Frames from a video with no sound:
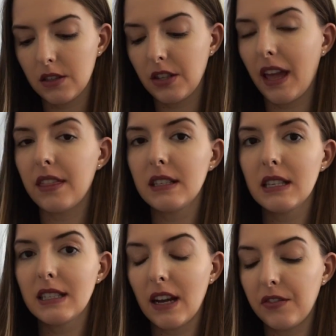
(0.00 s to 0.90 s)
So yeah, this
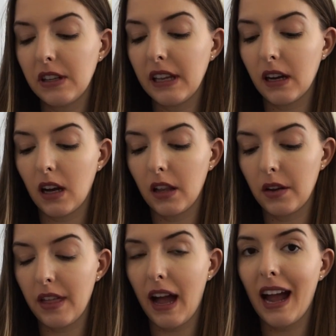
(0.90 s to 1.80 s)
is definitely a
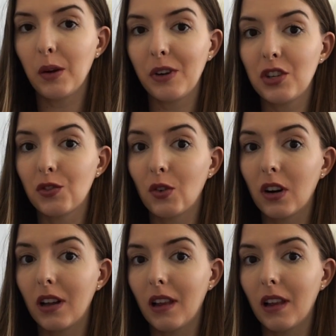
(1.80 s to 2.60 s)
color that I reach for a